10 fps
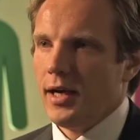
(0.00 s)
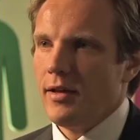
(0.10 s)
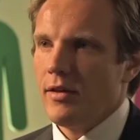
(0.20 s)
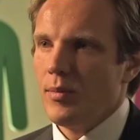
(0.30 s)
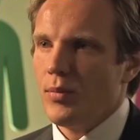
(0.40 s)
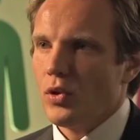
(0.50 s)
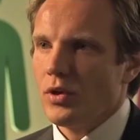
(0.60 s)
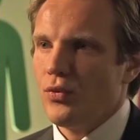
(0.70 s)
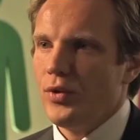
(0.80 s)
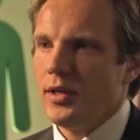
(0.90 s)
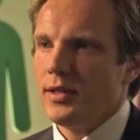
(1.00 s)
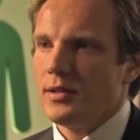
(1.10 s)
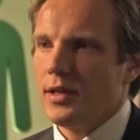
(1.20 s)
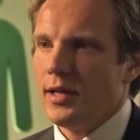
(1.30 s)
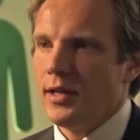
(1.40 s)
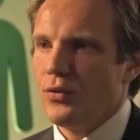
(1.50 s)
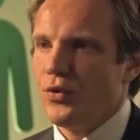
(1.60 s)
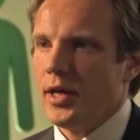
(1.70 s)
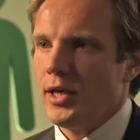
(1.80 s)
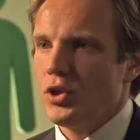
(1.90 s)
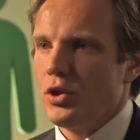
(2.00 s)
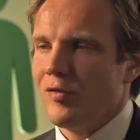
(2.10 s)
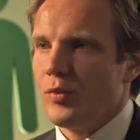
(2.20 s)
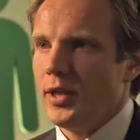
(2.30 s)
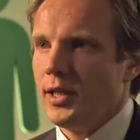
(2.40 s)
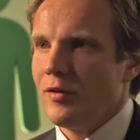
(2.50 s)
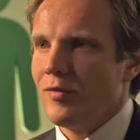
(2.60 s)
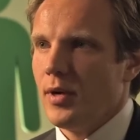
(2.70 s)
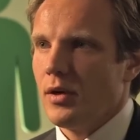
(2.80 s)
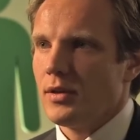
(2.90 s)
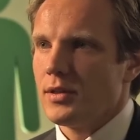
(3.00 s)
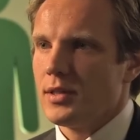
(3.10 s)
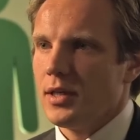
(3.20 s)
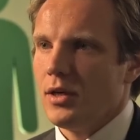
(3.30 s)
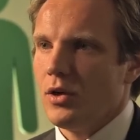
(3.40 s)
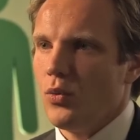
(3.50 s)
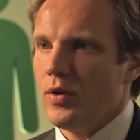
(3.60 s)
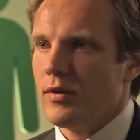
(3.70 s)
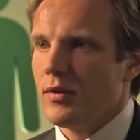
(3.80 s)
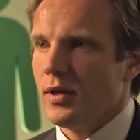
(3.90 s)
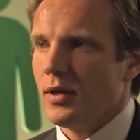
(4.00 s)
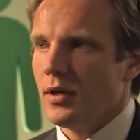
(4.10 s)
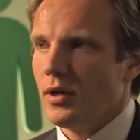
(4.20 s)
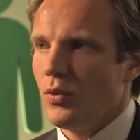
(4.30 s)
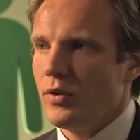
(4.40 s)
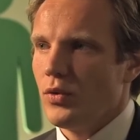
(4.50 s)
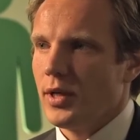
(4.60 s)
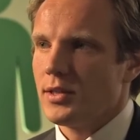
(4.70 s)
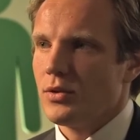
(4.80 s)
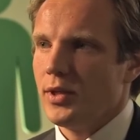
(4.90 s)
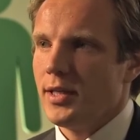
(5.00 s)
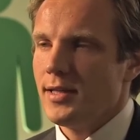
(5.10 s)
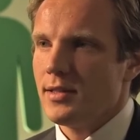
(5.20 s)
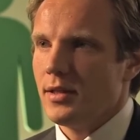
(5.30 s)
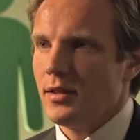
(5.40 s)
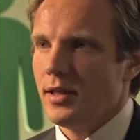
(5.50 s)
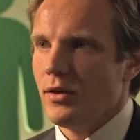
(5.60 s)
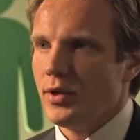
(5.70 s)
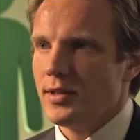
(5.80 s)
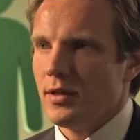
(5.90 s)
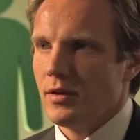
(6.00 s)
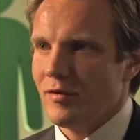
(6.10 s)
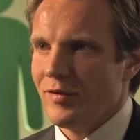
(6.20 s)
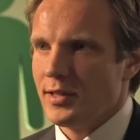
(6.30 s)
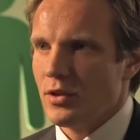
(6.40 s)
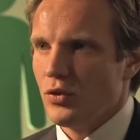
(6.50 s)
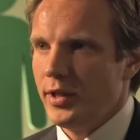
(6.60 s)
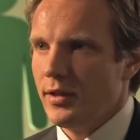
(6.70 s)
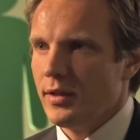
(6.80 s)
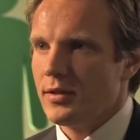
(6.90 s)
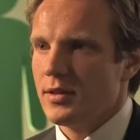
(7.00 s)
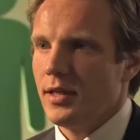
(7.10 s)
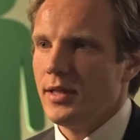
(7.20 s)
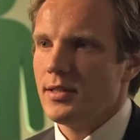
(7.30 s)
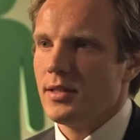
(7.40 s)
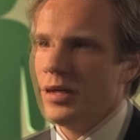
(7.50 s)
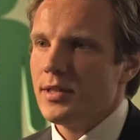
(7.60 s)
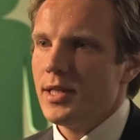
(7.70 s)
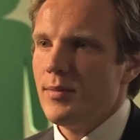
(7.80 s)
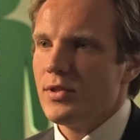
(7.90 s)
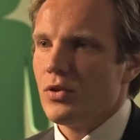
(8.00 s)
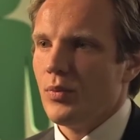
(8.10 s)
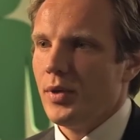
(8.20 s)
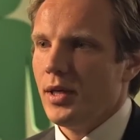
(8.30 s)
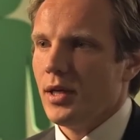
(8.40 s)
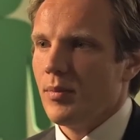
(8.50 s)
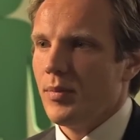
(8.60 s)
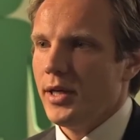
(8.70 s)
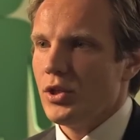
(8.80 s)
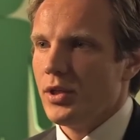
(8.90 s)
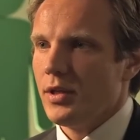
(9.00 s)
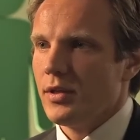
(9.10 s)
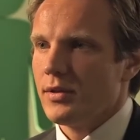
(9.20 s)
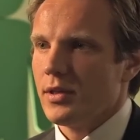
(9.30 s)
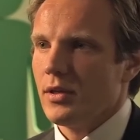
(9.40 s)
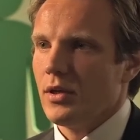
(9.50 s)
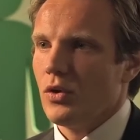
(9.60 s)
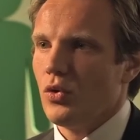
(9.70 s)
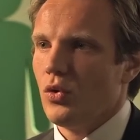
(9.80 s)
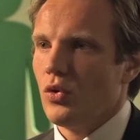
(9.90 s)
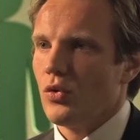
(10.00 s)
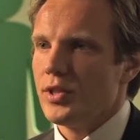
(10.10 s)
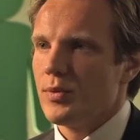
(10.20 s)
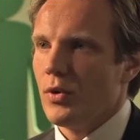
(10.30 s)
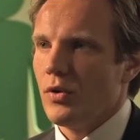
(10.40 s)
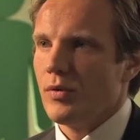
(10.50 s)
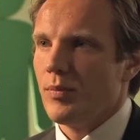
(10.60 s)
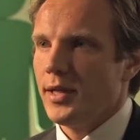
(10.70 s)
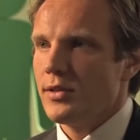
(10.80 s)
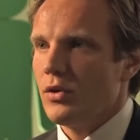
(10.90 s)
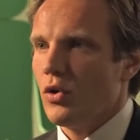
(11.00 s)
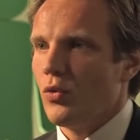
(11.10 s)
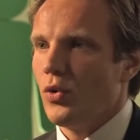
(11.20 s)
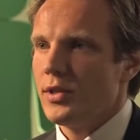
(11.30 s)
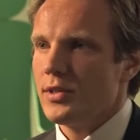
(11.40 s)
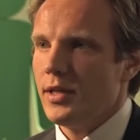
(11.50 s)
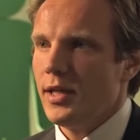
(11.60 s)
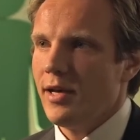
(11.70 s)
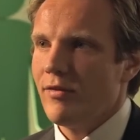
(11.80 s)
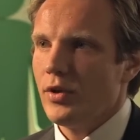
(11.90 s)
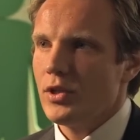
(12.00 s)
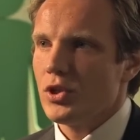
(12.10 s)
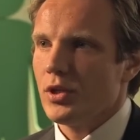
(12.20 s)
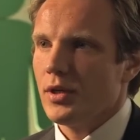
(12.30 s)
Another important field is the identification of predictive markers with drugs we tested in recent phase 3 studies. There seems to be patients who respond better or worse than the average